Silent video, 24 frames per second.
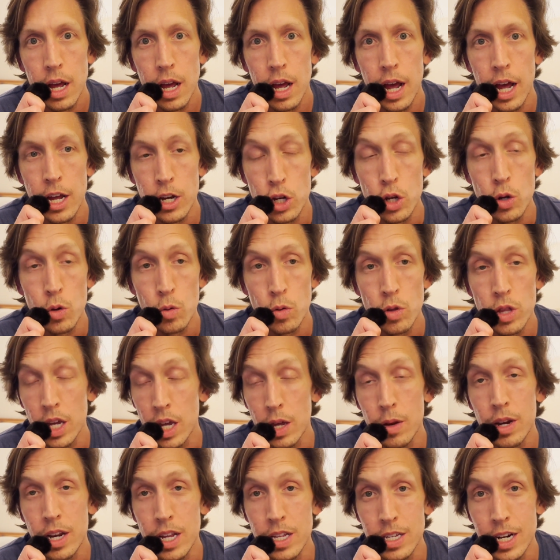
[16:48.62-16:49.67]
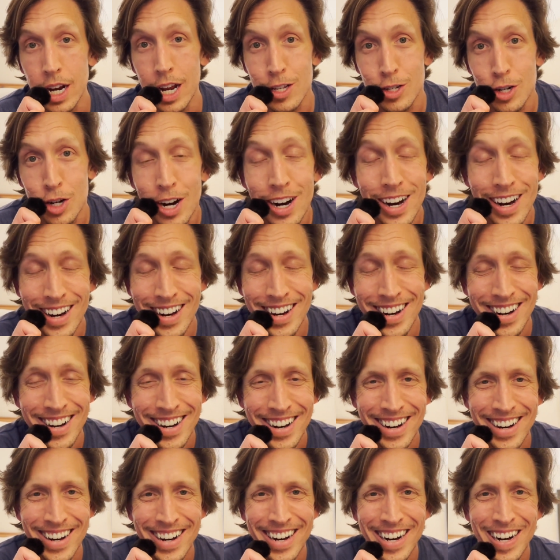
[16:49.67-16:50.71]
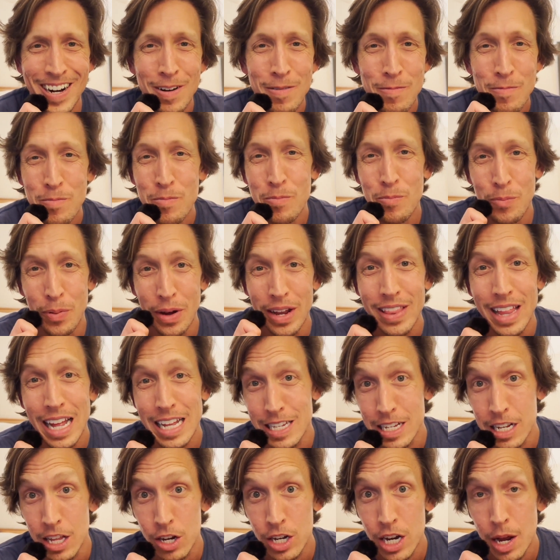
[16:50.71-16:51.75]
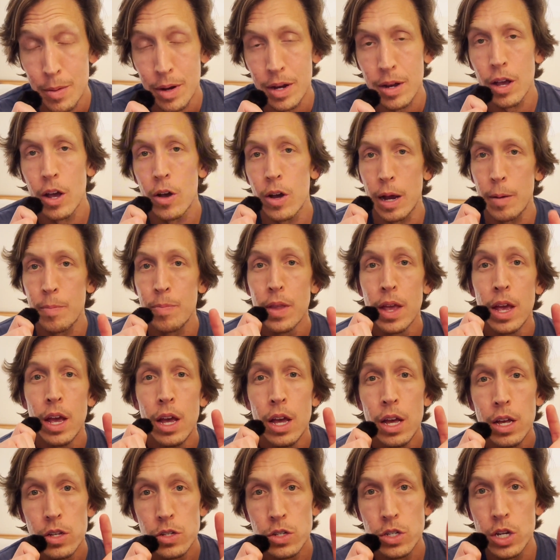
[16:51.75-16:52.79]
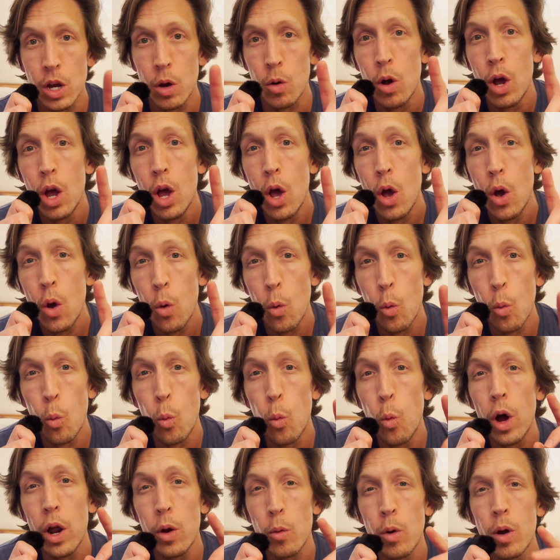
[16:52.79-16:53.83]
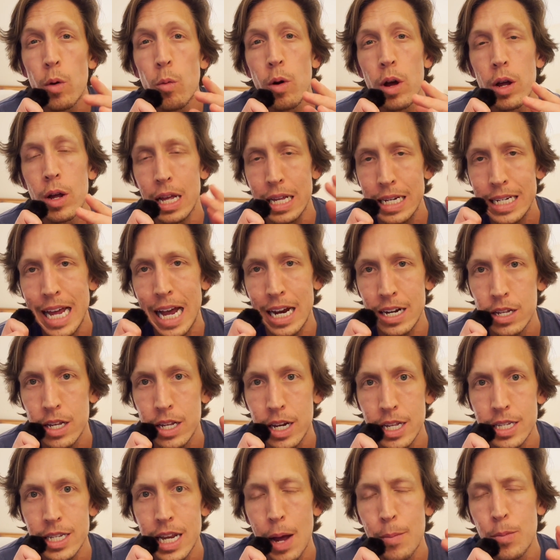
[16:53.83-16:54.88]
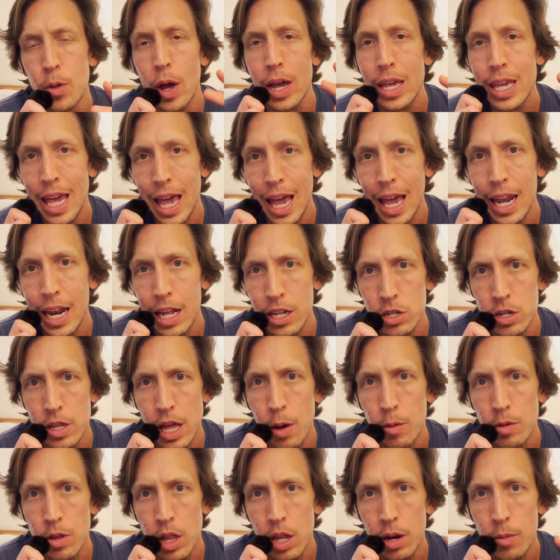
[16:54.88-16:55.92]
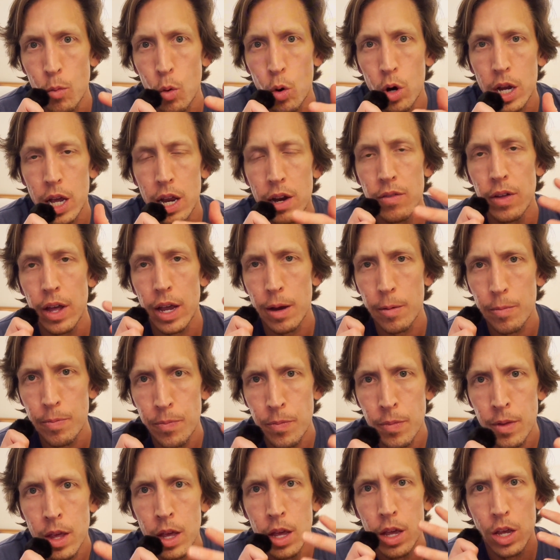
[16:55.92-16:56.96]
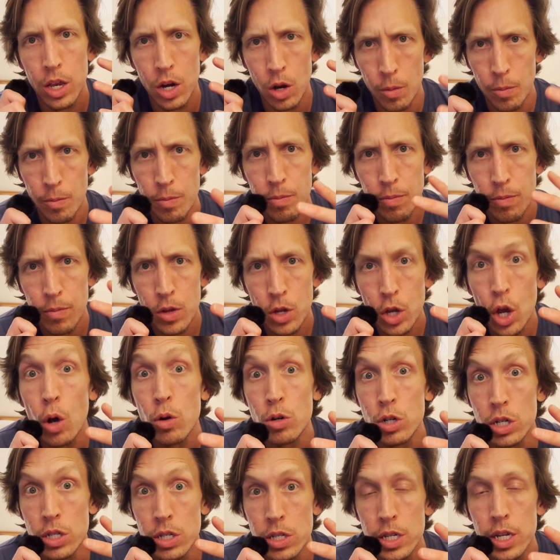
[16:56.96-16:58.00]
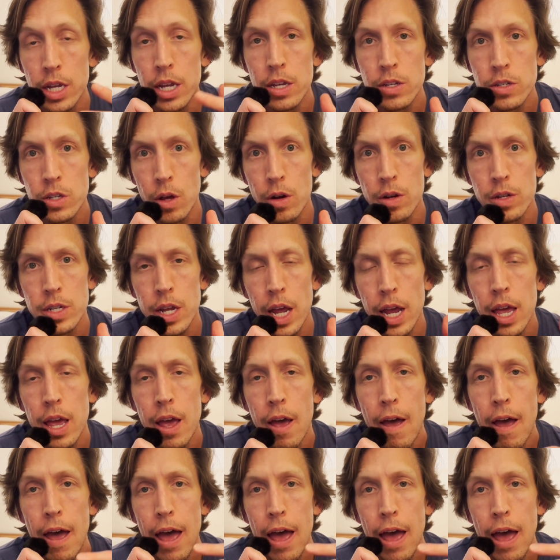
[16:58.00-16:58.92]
I do think it needs an answer, but that's another topic. Okay. So what like tactically needs to happen? I can answer that with a little more kind of like, cogency, so to say.